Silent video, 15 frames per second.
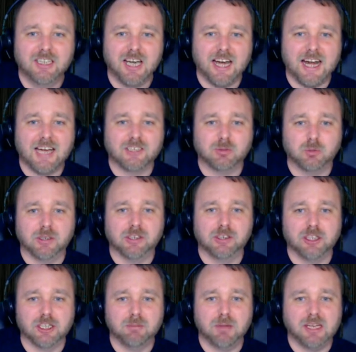And that's where they're
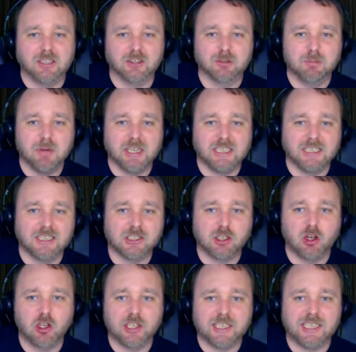going to make their money, is
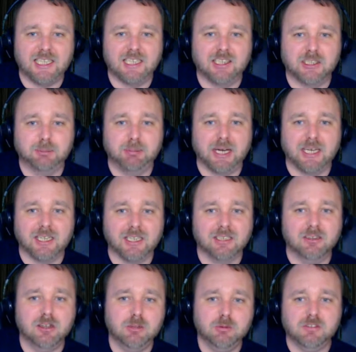all the kids buying it.
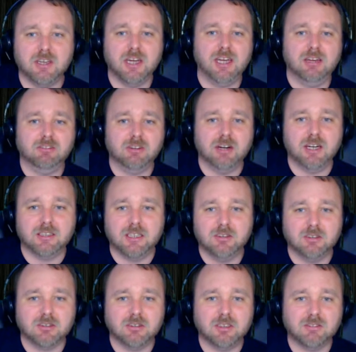Oh, we've got to have Crackdown
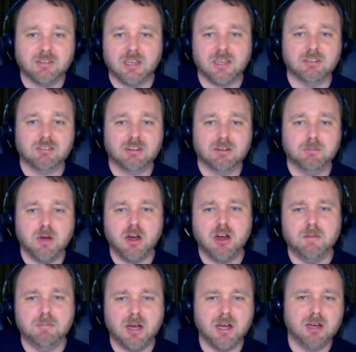3. We've got to have
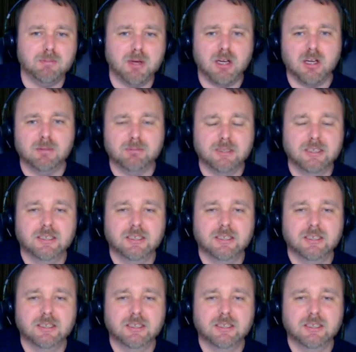Mom.